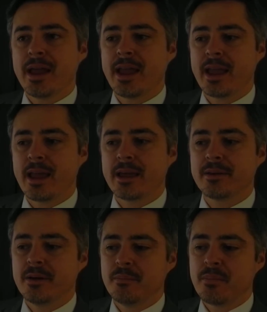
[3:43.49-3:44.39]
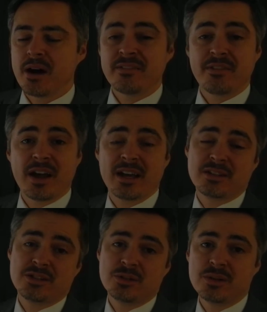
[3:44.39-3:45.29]
and modify it
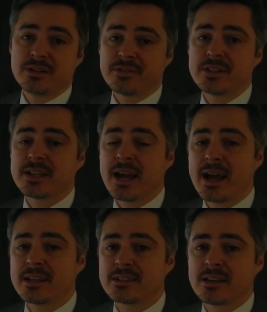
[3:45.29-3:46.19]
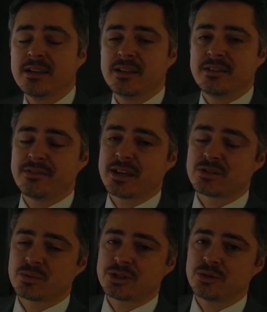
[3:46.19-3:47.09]
to do a different task if
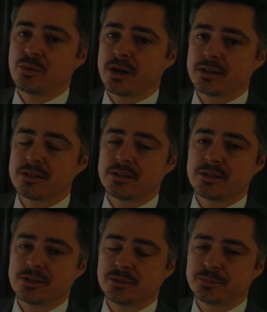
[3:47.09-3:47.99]
that's what you wanted to do.